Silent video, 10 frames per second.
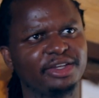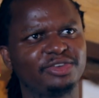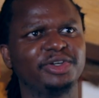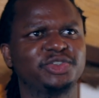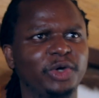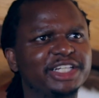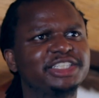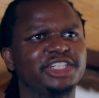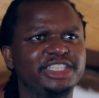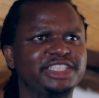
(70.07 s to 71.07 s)
So it's quite
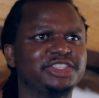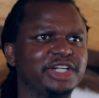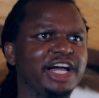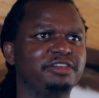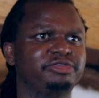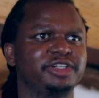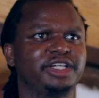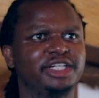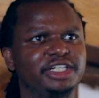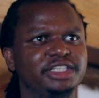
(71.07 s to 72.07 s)
interesting to have
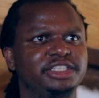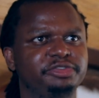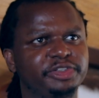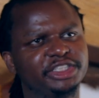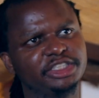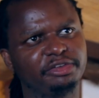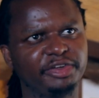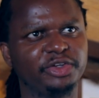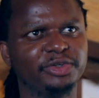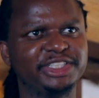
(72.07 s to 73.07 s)
different
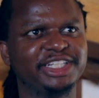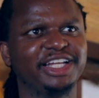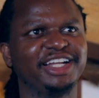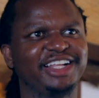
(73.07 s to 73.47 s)
individuals